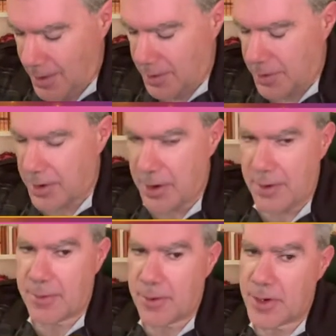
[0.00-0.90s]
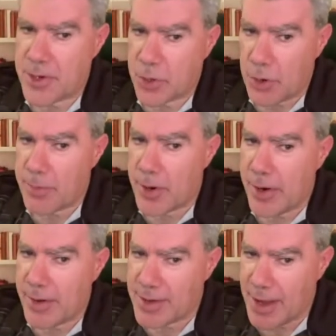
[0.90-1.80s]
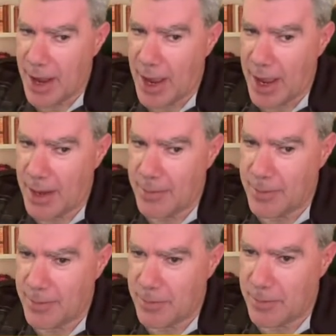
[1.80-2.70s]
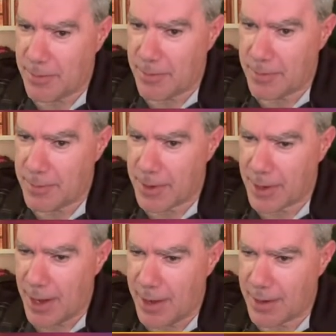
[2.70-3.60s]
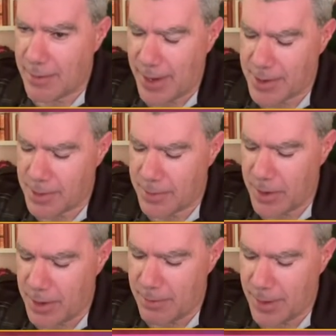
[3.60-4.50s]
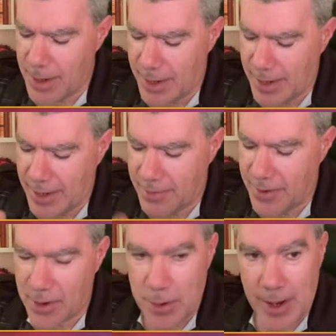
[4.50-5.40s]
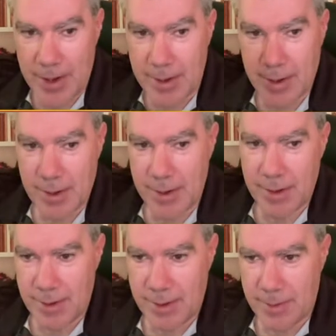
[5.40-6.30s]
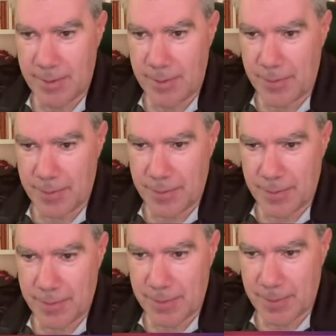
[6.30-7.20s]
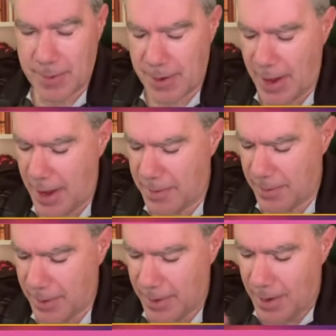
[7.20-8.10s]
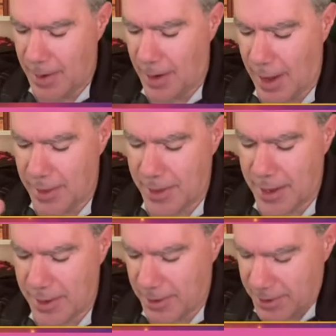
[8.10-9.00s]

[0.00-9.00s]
they're good for a short period of time. Okay, you can make some good money if you're quick. Okay, and then they'll